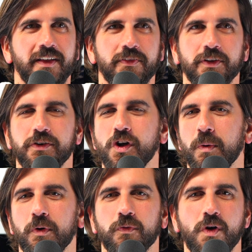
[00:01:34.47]
the
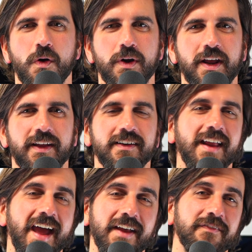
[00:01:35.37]
Noble Ronin
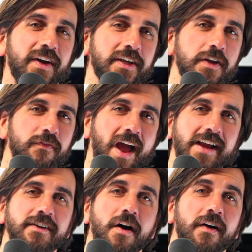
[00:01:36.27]
and Viking
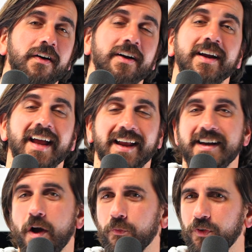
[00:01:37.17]
Ragnar and
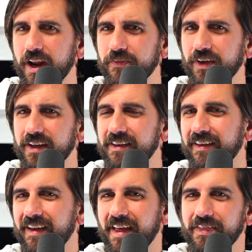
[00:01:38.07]
now Raven,
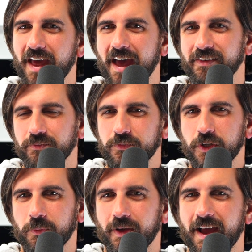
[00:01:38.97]
that,
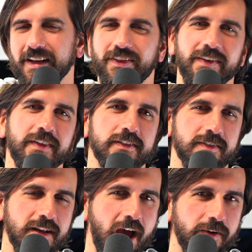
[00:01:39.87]
anything
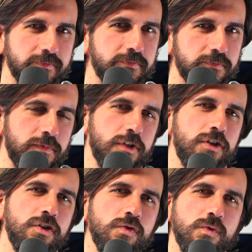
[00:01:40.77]
that's not
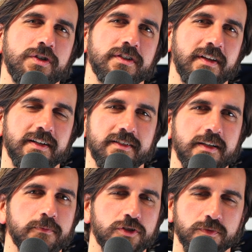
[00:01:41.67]
huge is going to
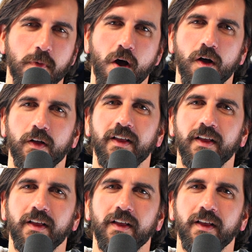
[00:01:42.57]
seem small.